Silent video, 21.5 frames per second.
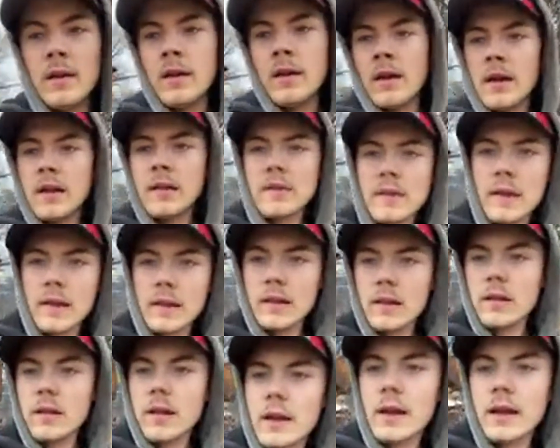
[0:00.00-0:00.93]
that little
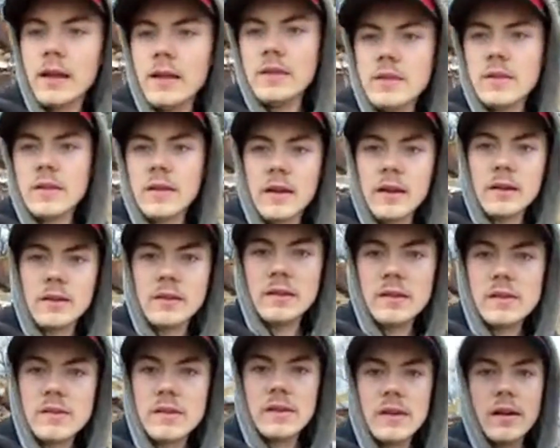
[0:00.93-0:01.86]
guy. He just kind of
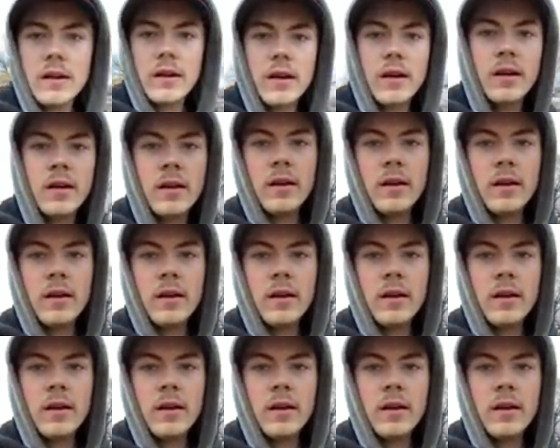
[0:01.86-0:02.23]
sits there.